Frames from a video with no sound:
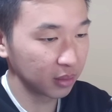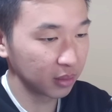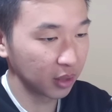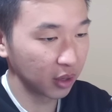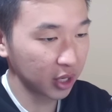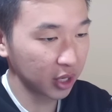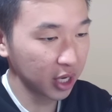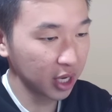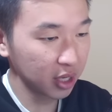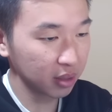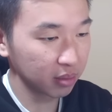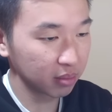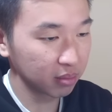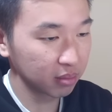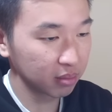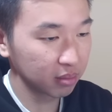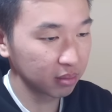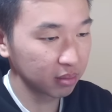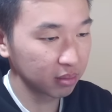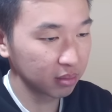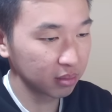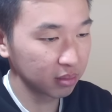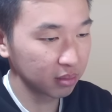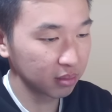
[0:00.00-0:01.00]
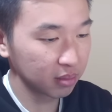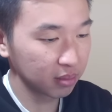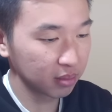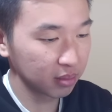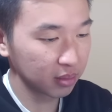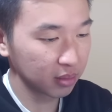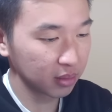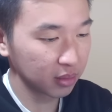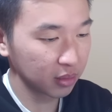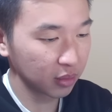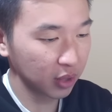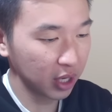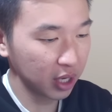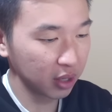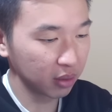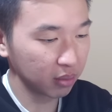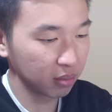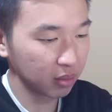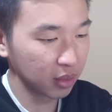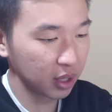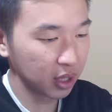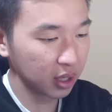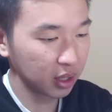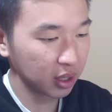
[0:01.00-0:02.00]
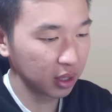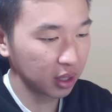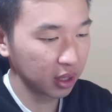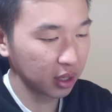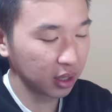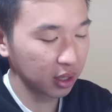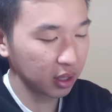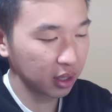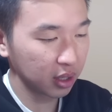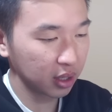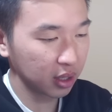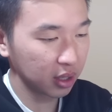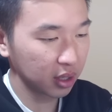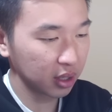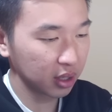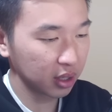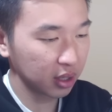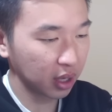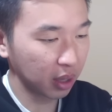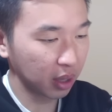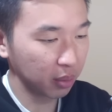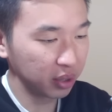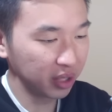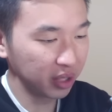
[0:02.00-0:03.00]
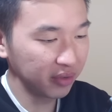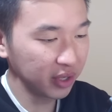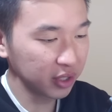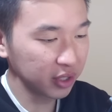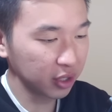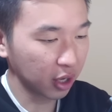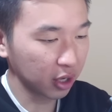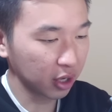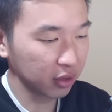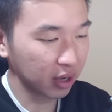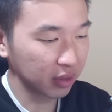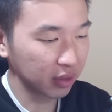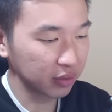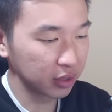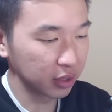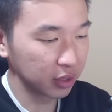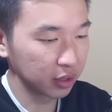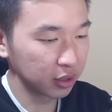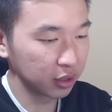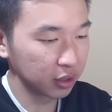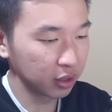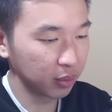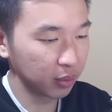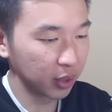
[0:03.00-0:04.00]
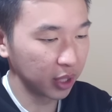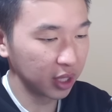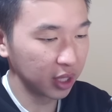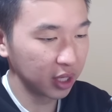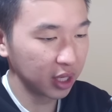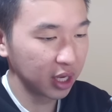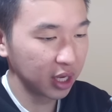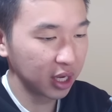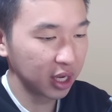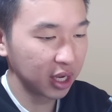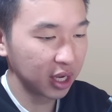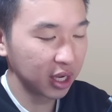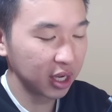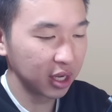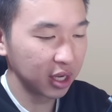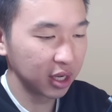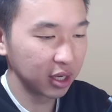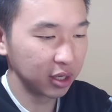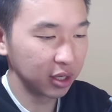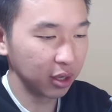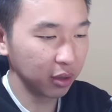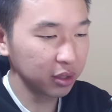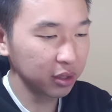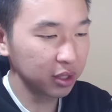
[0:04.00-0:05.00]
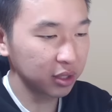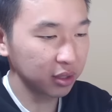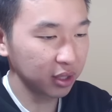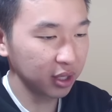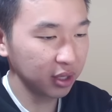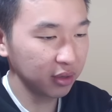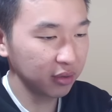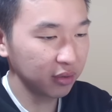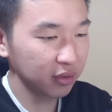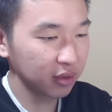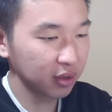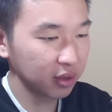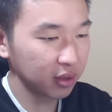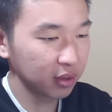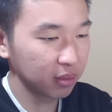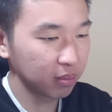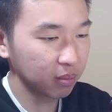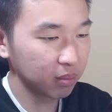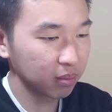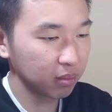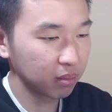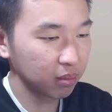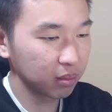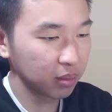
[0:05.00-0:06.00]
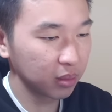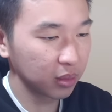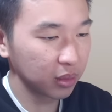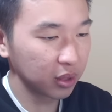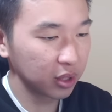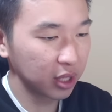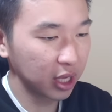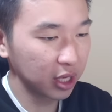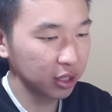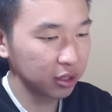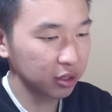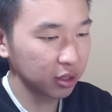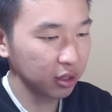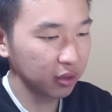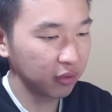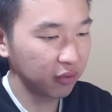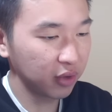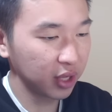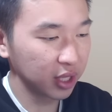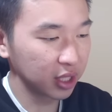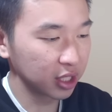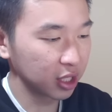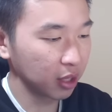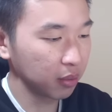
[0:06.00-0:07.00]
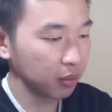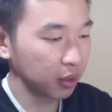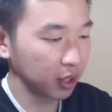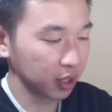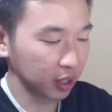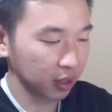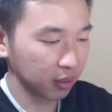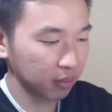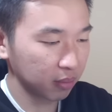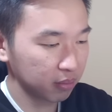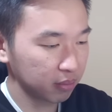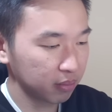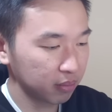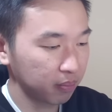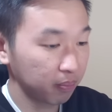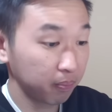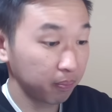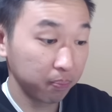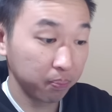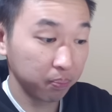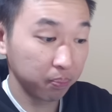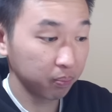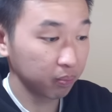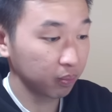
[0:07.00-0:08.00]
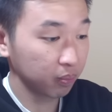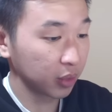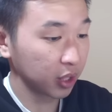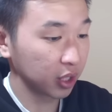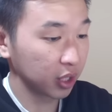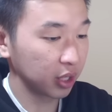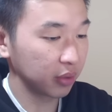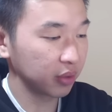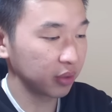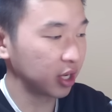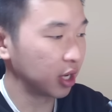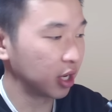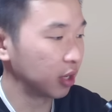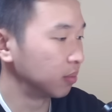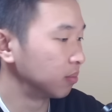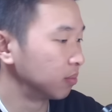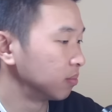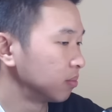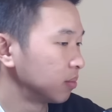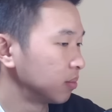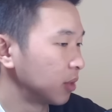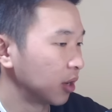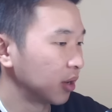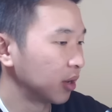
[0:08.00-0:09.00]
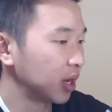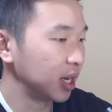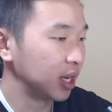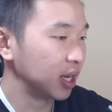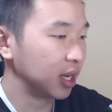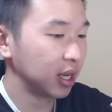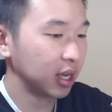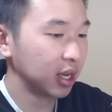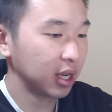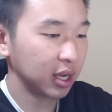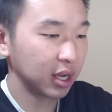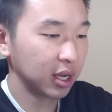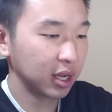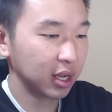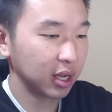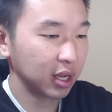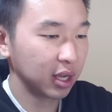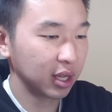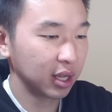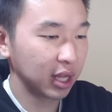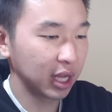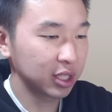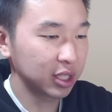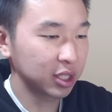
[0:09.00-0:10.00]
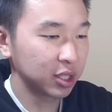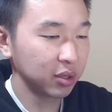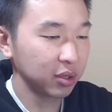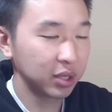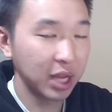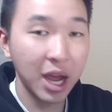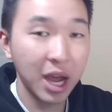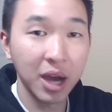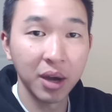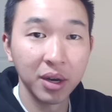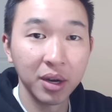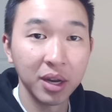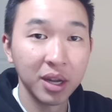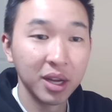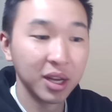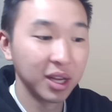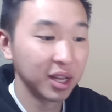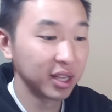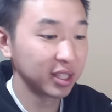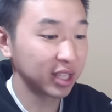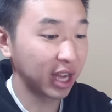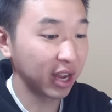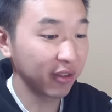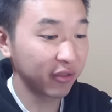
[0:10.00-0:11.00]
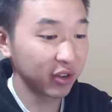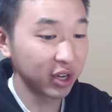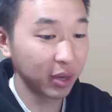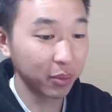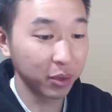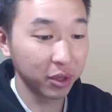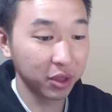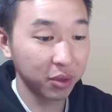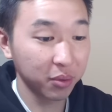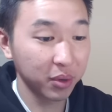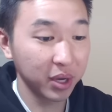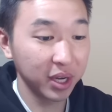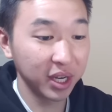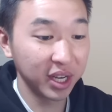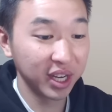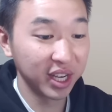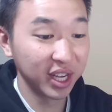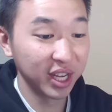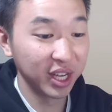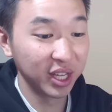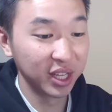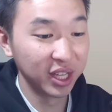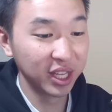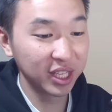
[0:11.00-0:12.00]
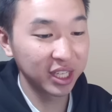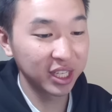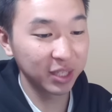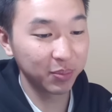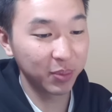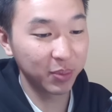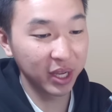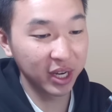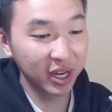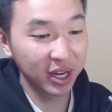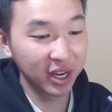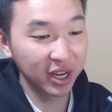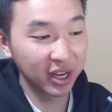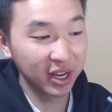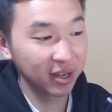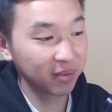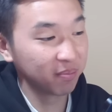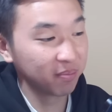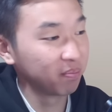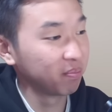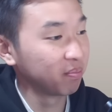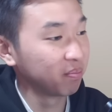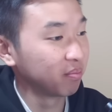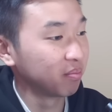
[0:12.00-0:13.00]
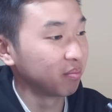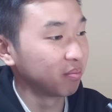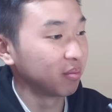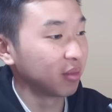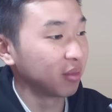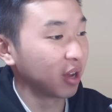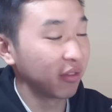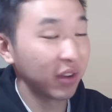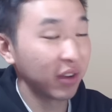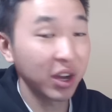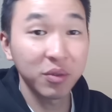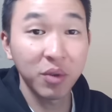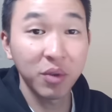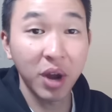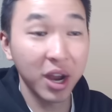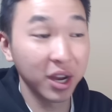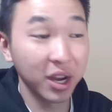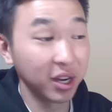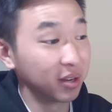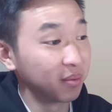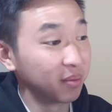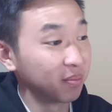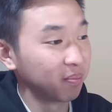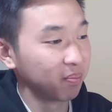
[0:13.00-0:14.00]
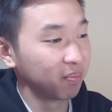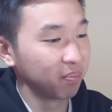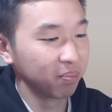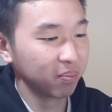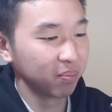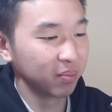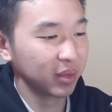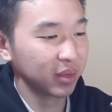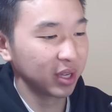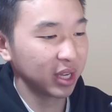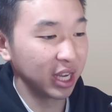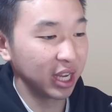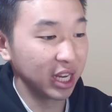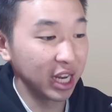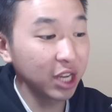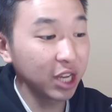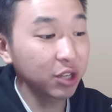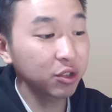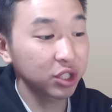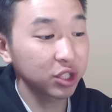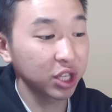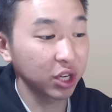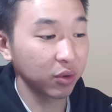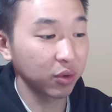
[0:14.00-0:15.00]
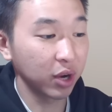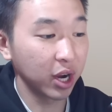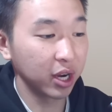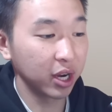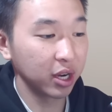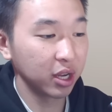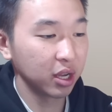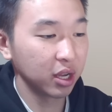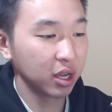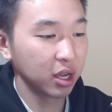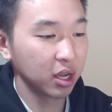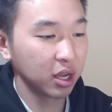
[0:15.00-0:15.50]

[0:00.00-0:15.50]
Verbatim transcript: Okay. Wow. I believe he had autograph in here too, but no sleeve? That should fit in something. There we go. All right. That's two down. Time for number three. This has been um, a fun ride. An interesting ride.